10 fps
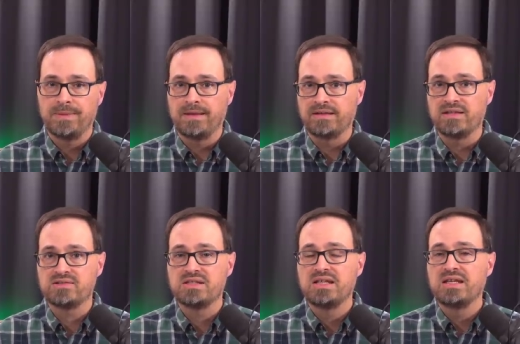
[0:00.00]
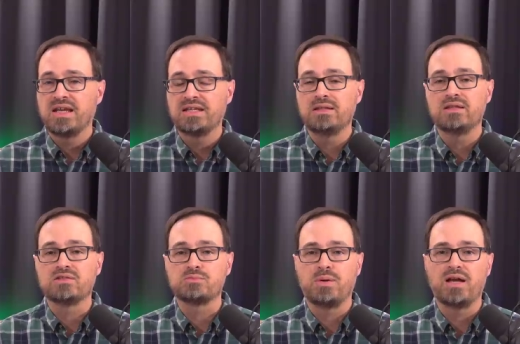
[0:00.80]
I guess anything
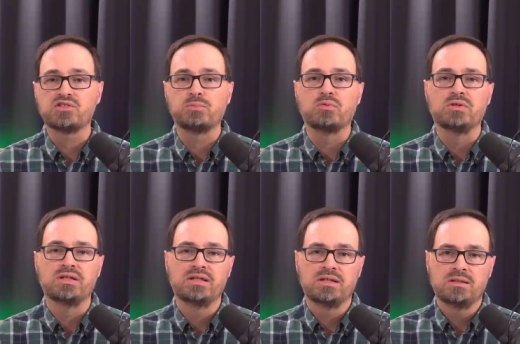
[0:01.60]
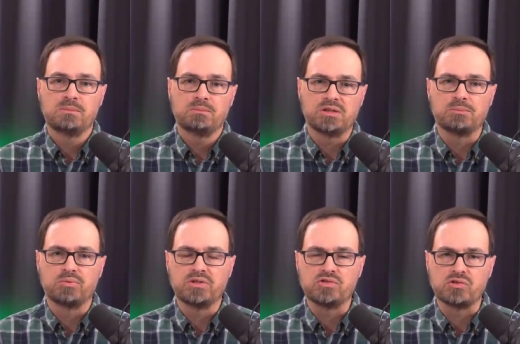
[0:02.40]
is possible, but I'm
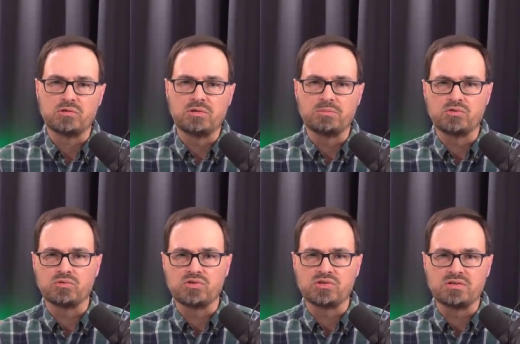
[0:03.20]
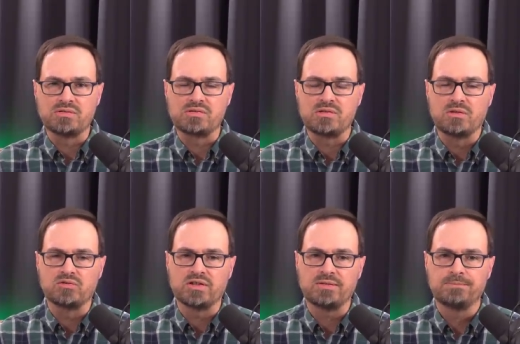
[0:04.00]
pretty sure that Patricia is
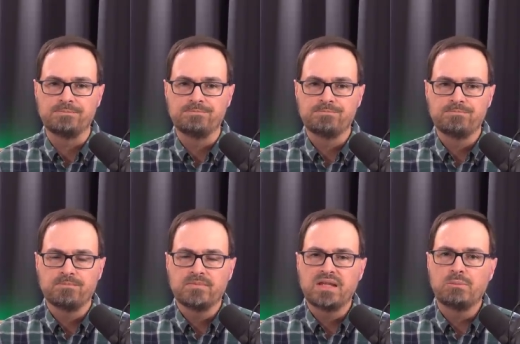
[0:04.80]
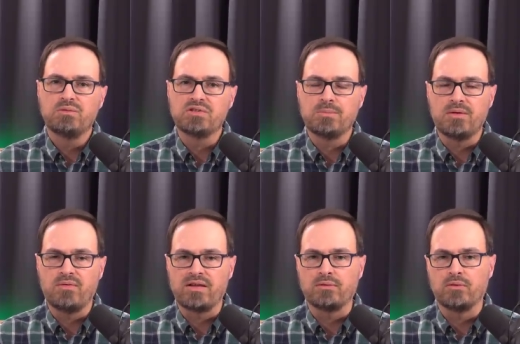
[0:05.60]
guilty. Now, moving to my
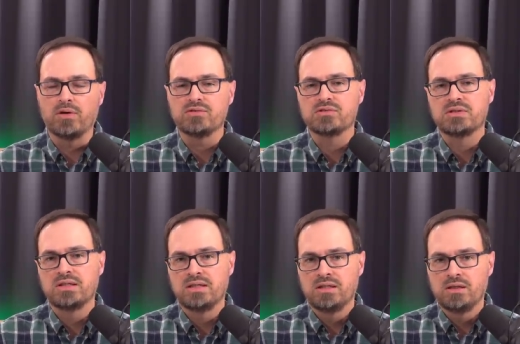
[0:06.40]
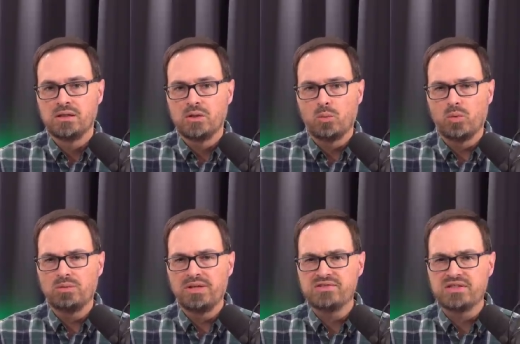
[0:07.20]
final thoughts. One
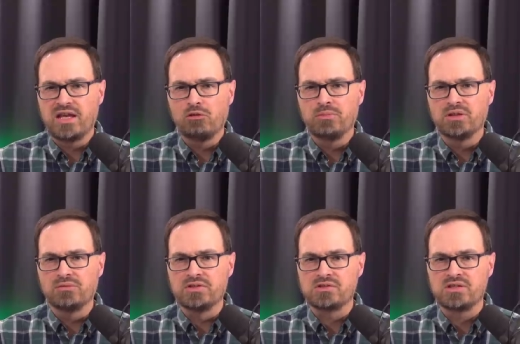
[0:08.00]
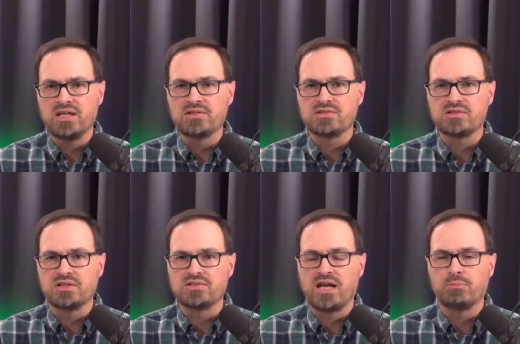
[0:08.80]
amazing element of this case
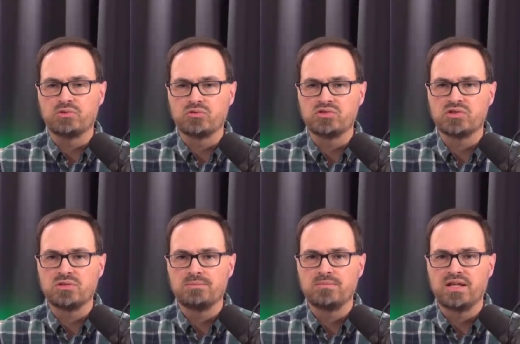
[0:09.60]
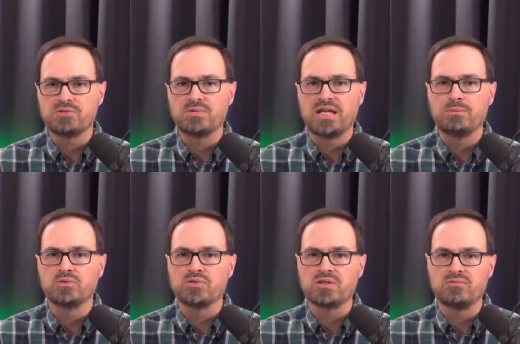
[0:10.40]
is how Patricia has been able
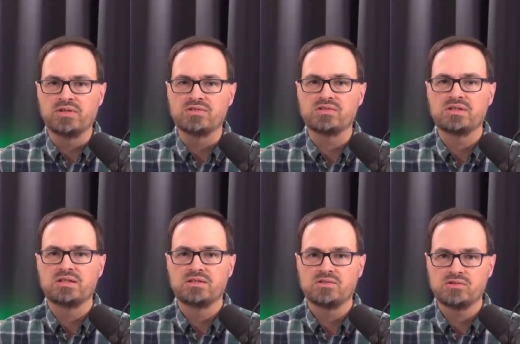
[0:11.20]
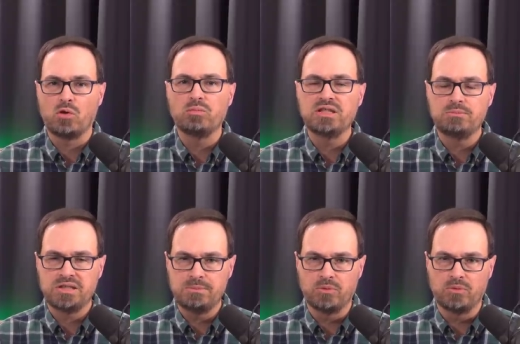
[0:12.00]
to convince so many
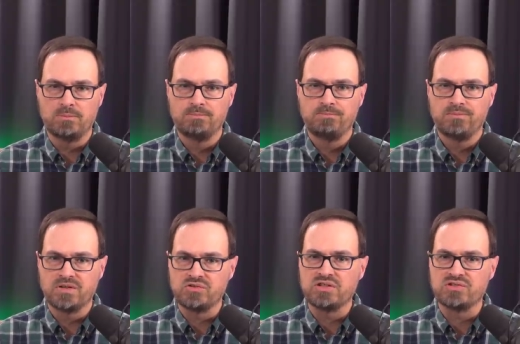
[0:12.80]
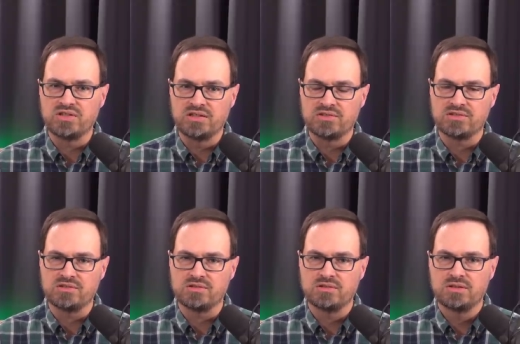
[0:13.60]
people that she is innocent.